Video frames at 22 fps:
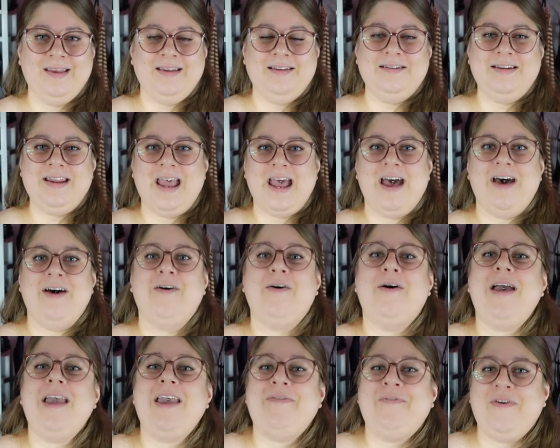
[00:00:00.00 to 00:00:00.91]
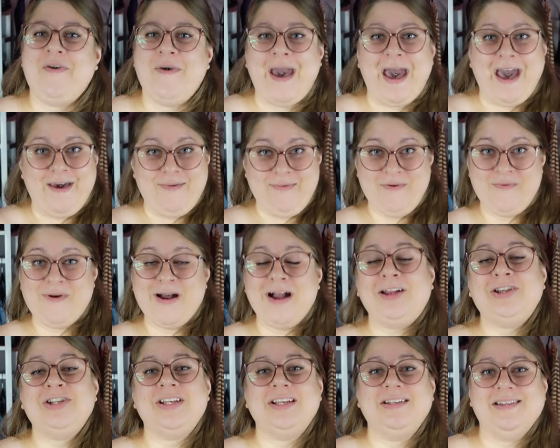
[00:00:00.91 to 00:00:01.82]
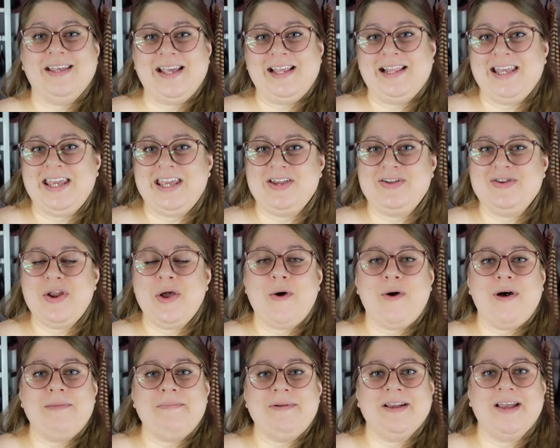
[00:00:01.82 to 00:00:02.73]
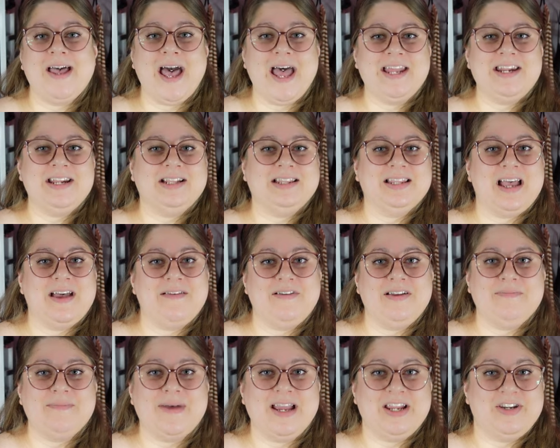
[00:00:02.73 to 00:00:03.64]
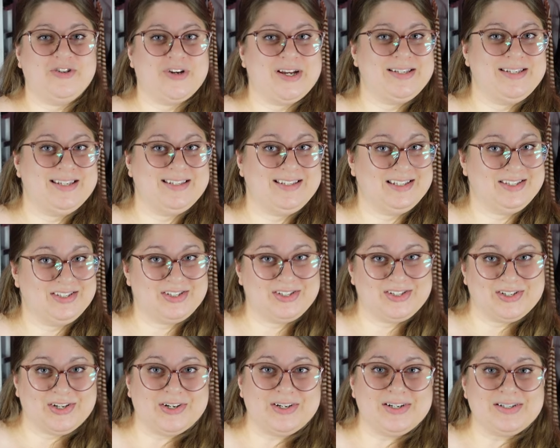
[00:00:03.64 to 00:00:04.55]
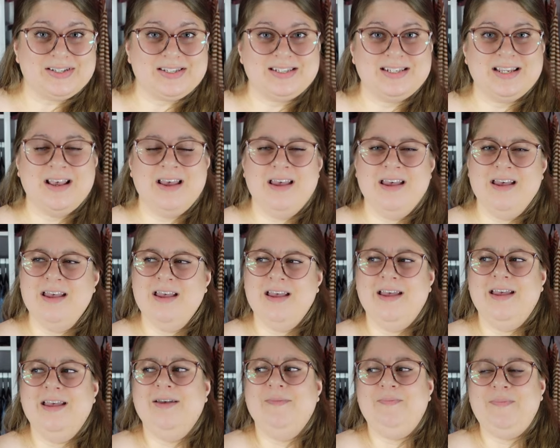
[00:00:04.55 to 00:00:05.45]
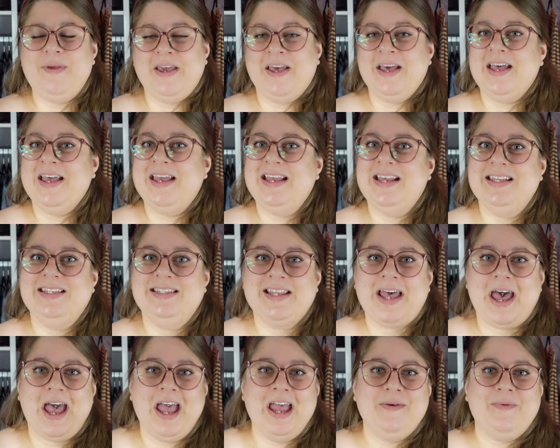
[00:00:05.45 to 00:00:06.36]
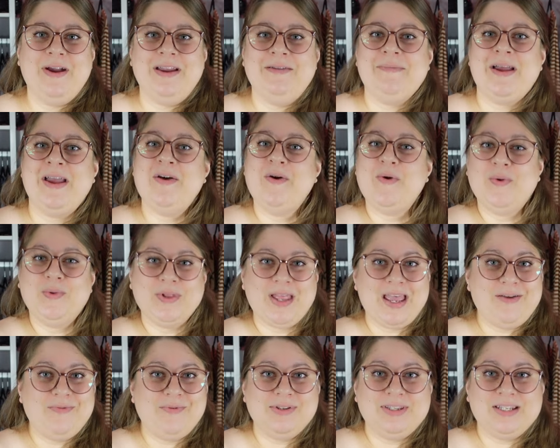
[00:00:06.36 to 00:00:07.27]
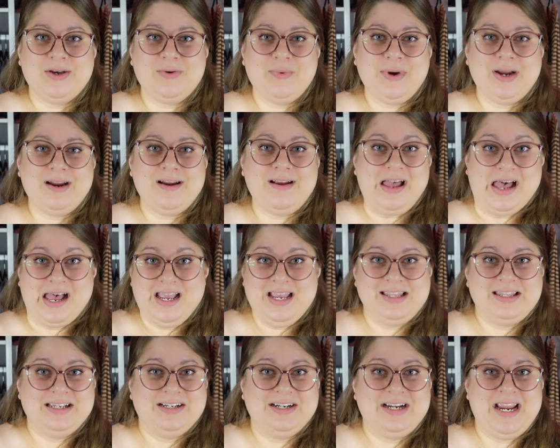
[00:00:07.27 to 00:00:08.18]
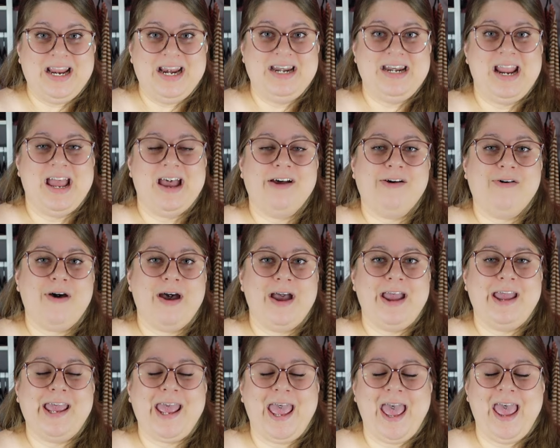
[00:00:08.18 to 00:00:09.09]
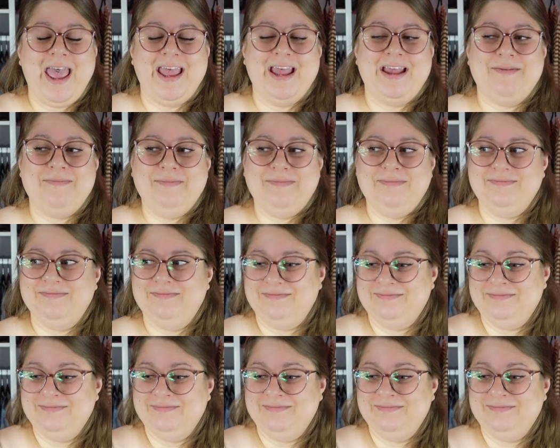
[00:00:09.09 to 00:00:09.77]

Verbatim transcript: Now, if you have been watching lately, you know I've been kind of loving my dresses and skirts because I went my whole life without wearing either and now I am